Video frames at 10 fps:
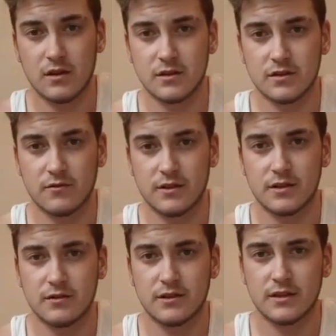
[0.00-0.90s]
is going
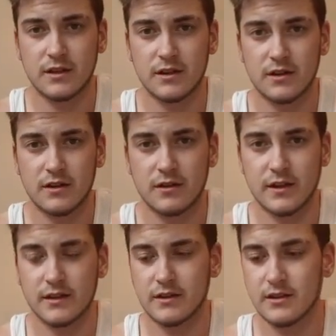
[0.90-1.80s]
to sit in it
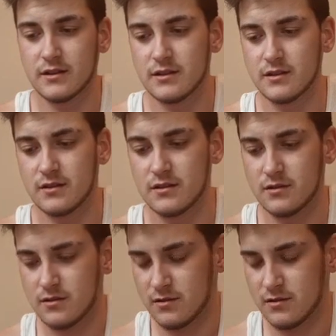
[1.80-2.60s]
like this,